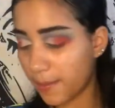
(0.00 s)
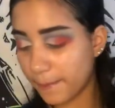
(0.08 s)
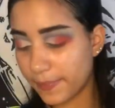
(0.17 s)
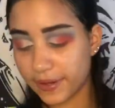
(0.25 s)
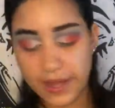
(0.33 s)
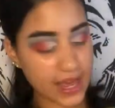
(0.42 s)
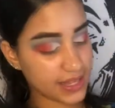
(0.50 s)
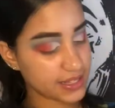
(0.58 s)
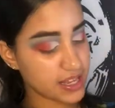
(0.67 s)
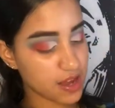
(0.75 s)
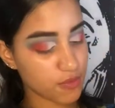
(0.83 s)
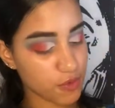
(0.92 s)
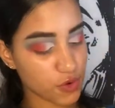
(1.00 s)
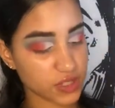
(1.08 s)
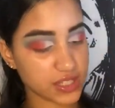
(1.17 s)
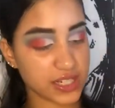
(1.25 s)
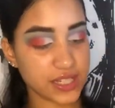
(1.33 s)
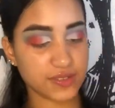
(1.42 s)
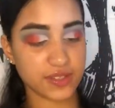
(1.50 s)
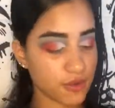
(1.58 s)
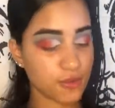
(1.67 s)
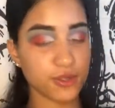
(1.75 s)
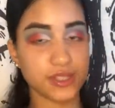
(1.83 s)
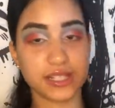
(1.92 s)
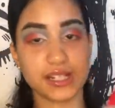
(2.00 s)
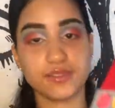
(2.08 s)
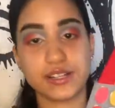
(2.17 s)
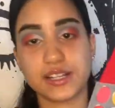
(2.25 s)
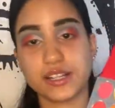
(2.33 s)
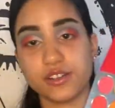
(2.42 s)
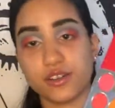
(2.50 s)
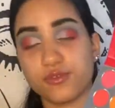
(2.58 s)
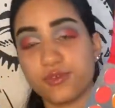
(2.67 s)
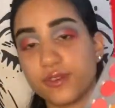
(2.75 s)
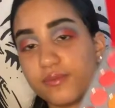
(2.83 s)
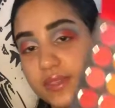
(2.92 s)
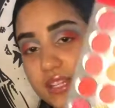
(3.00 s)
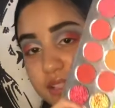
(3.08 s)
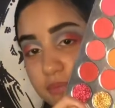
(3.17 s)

But I think I'm going to leave the glitter from this